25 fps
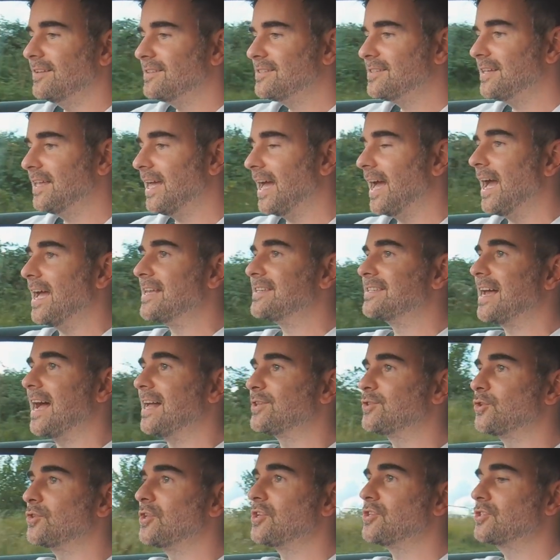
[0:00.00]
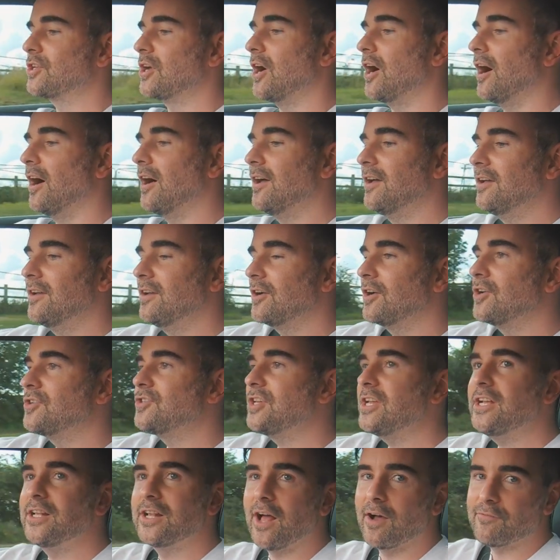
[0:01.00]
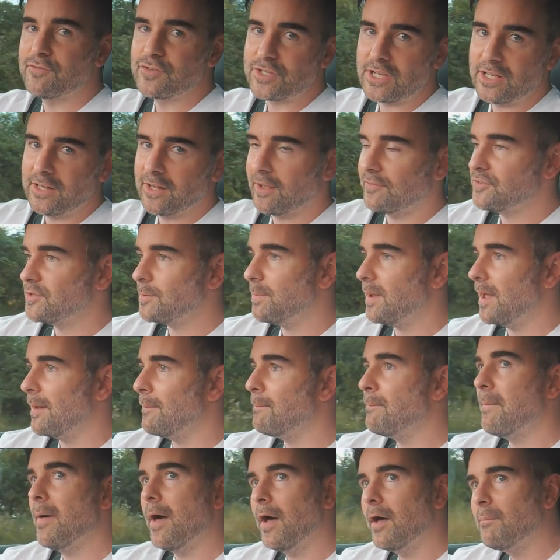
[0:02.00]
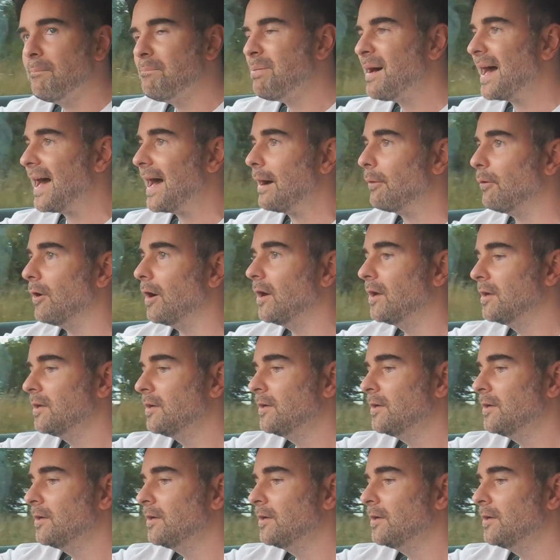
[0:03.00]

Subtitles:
to get his hands on this car because he loves a bit of power.